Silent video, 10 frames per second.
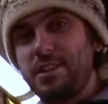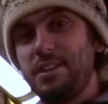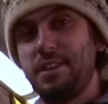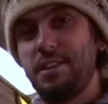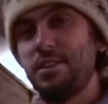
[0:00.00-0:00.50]
it.
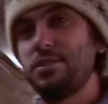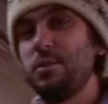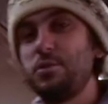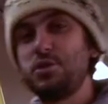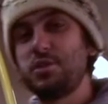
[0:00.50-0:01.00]
So
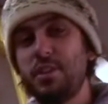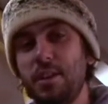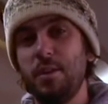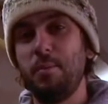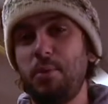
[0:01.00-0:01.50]
you just
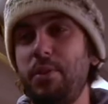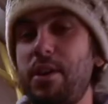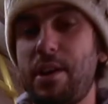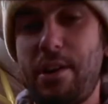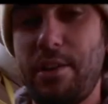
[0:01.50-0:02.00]
put the
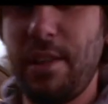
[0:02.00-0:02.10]
card